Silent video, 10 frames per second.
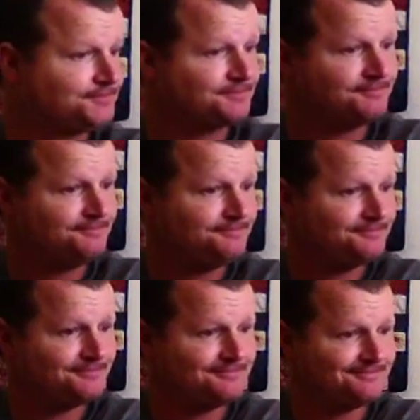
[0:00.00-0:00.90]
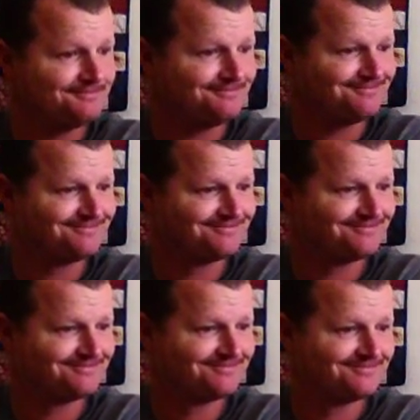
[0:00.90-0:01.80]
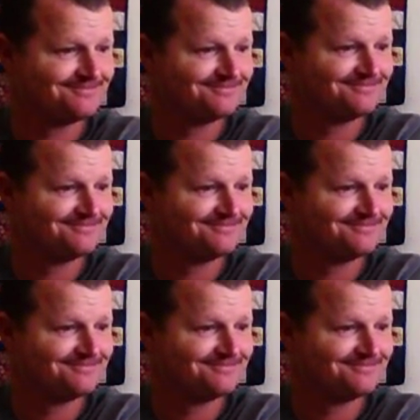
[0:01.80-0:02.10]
No words are spoken by the person on screen.